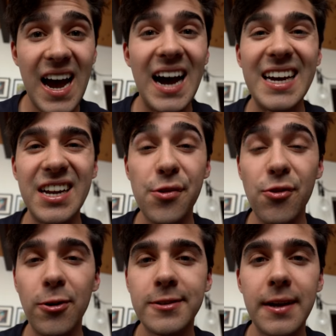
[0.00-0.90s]
I'm gonna
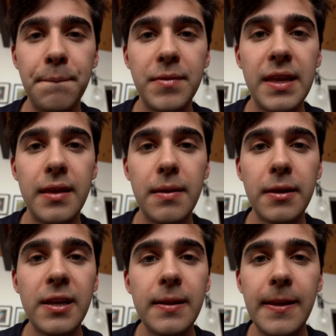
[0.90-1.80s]
throw some
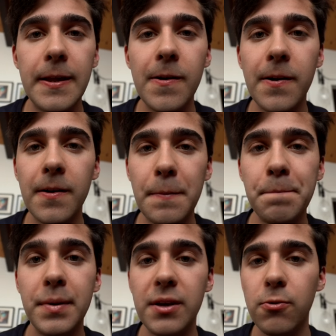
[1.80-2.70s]
dinner
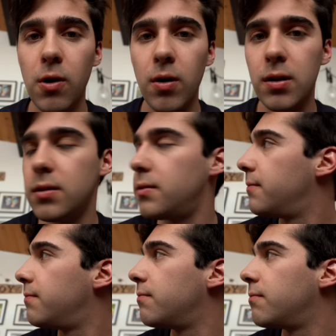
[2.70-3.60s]
B-roll,
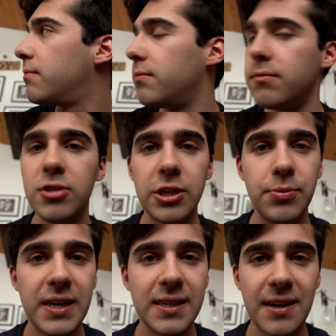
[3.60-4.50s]
just
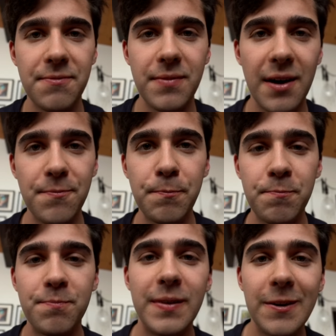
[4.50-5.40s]
because I'm I'm
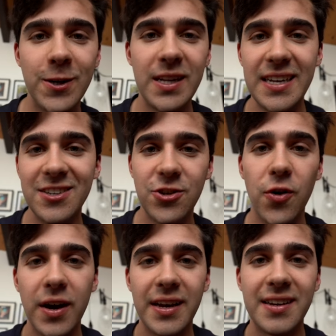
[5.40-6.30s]
really
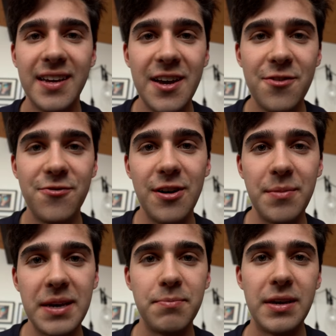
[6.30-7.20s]
enjoying
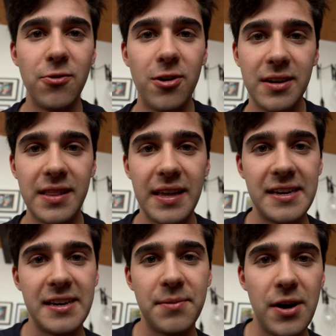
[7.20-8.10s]
filming B-roll and
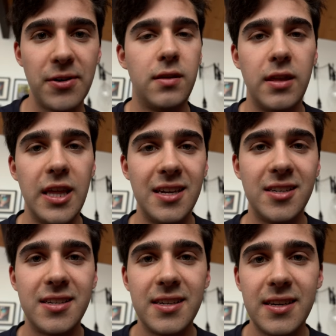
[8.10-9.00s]
thinking about
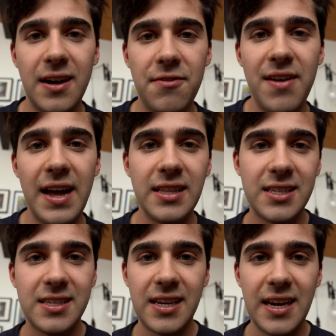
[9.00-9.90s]
these
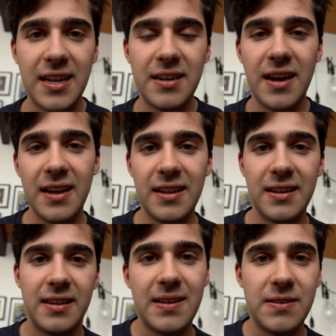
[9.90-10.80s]
events and,
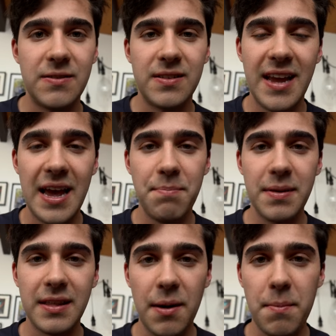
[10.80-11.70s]
and, and
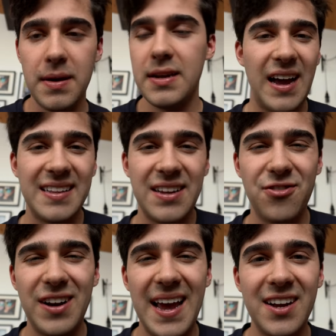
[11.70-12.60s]
taping them at
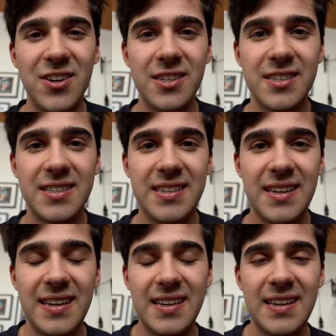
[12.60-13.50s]
different angles
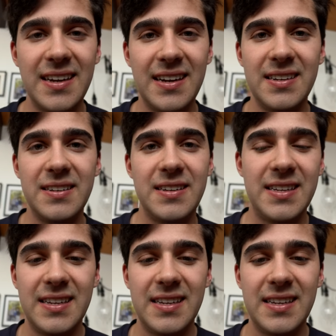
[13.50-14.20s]
and